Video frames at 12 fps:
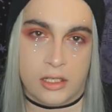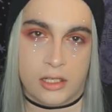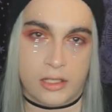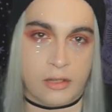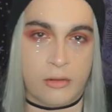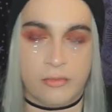
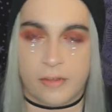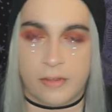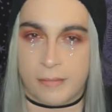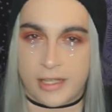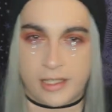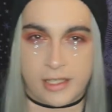you know, if I'm
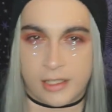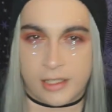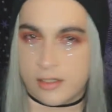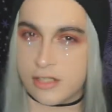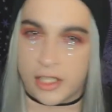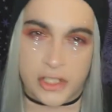like in a
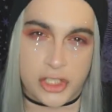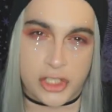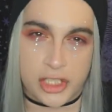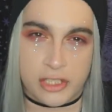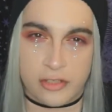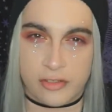
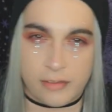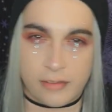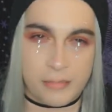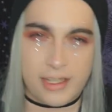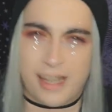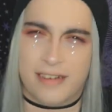dungeon or
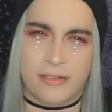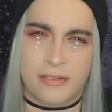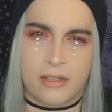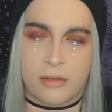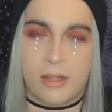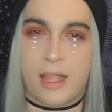something, I don't
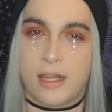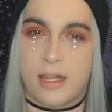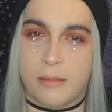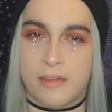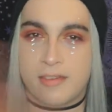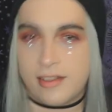know.
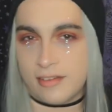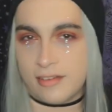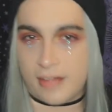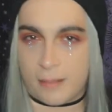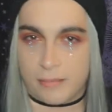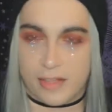Anyways, these are
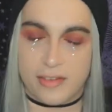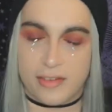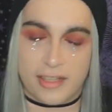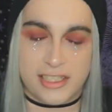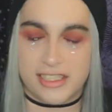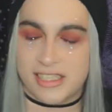them. So
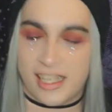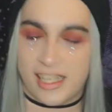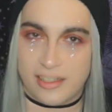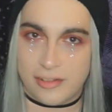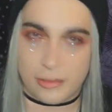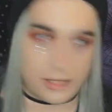let's just get
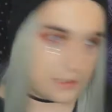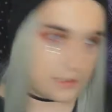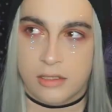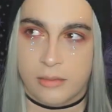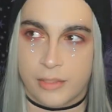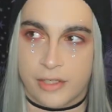into it.
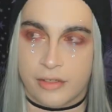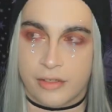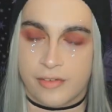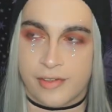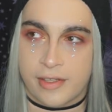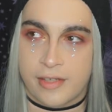What year
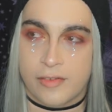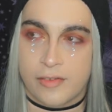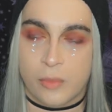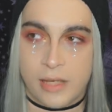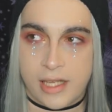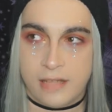is it? It's
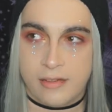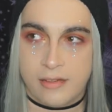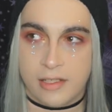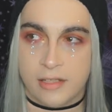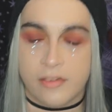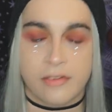
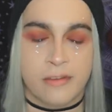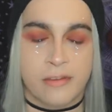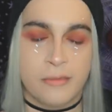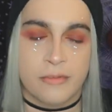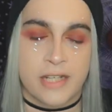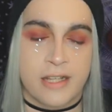2018, so I've
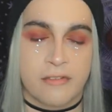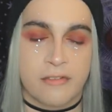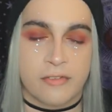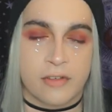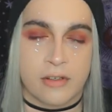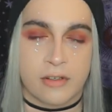been reading
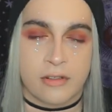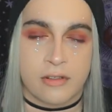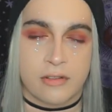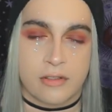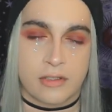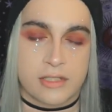
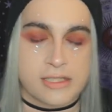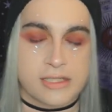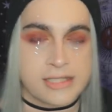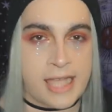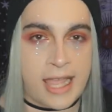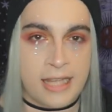for
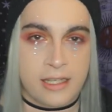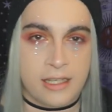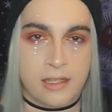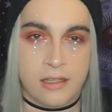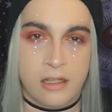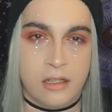
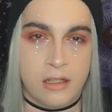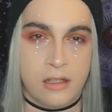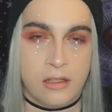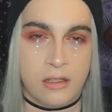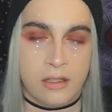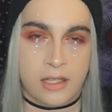
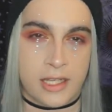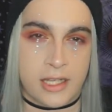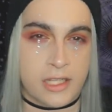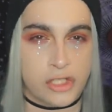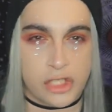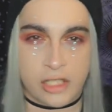
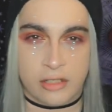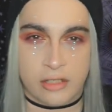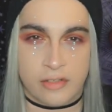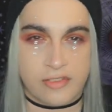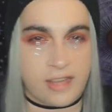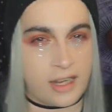10-ish
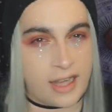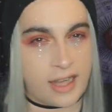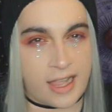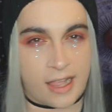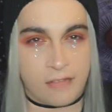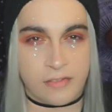years, 10 and a
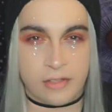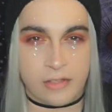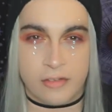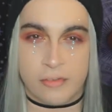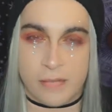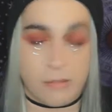half
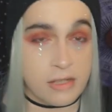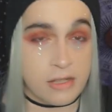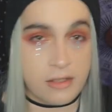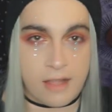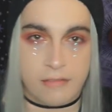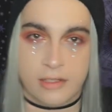years, maybe
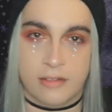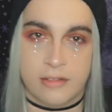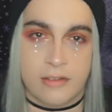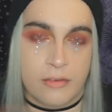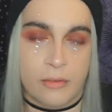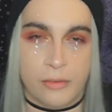11,
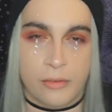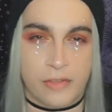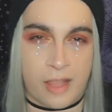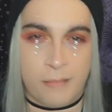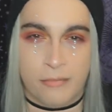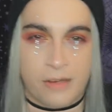the whole
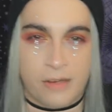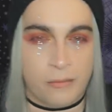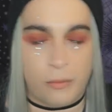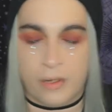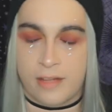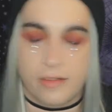time frame
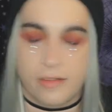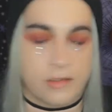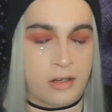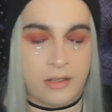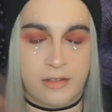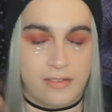from when I
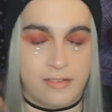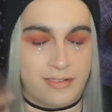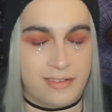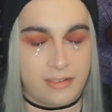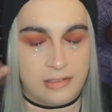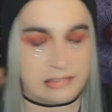started as a
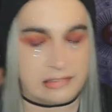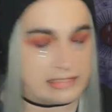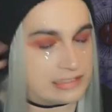little